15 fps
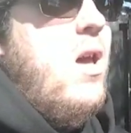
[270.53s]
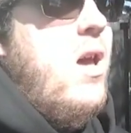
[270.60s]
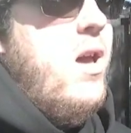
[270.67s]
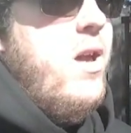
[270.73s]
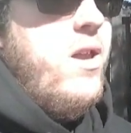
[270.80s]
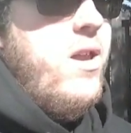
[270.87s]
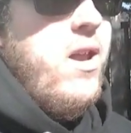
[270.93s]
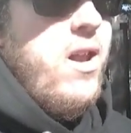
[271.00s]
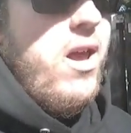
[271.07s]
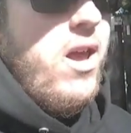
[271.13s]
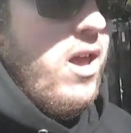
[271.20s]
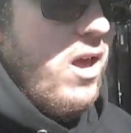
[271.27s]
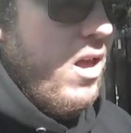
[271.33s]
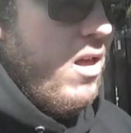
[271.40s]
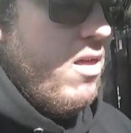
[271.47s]
uh,
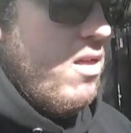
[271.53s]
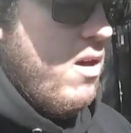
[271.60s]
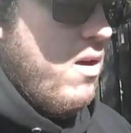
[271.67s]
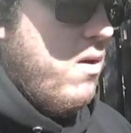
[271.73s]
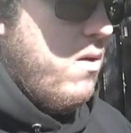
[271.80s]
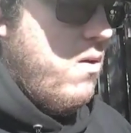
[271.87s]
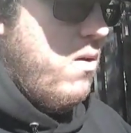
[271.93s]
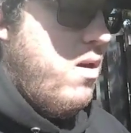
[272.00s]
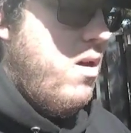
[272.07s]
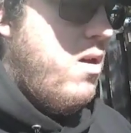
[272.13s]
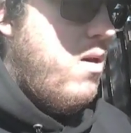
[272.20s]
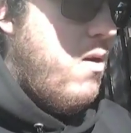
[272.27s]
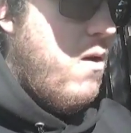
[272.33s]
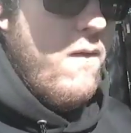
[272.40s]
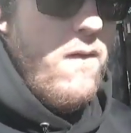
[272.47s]
today. So
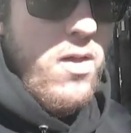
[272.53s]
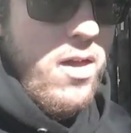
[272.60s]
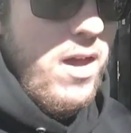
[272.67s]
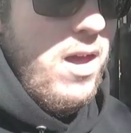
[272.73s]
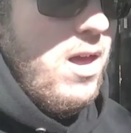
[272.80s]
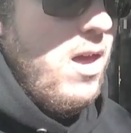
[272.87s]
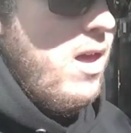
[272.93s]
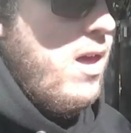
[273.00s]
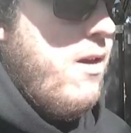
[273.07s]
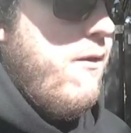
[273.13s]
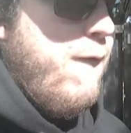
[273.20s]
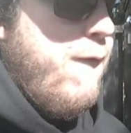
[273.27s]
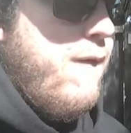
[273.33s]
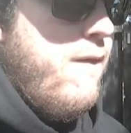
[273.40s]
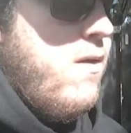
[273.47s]
hopefully,
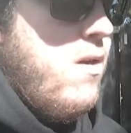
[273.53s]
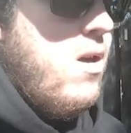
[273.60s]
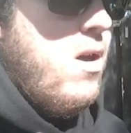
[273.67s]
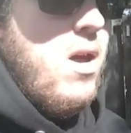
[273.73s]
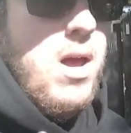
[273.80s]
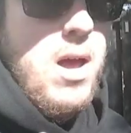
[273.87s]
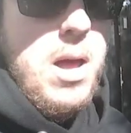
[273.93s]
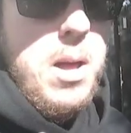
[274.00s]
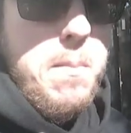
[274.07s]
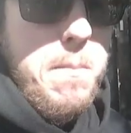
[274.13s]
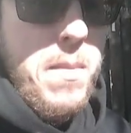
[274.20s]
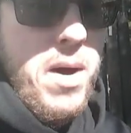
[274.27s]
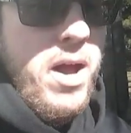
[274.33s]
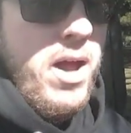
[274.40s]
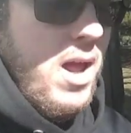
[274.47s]
if
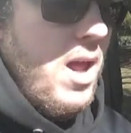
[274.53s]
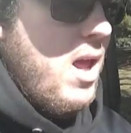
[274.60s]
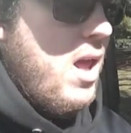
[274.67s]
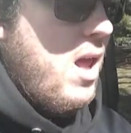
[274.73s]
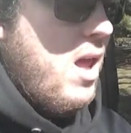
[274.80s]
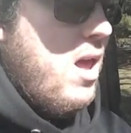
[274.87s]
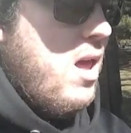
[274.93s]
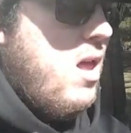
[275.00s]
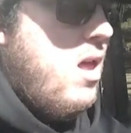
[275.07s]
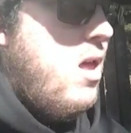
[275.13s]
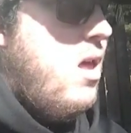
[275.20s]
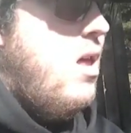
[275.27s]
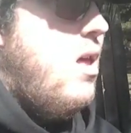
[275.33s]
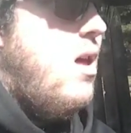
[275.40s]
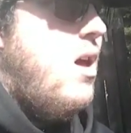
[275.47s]
Mike
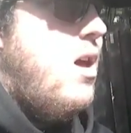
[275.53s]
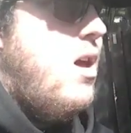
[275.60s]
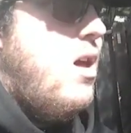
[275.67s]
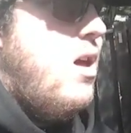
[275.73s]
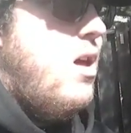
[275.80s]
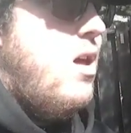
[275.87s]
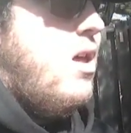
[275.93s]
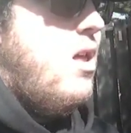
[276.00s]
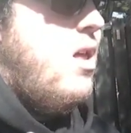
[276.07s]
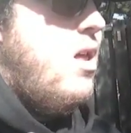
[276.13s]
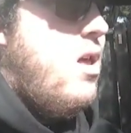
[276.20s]
uh,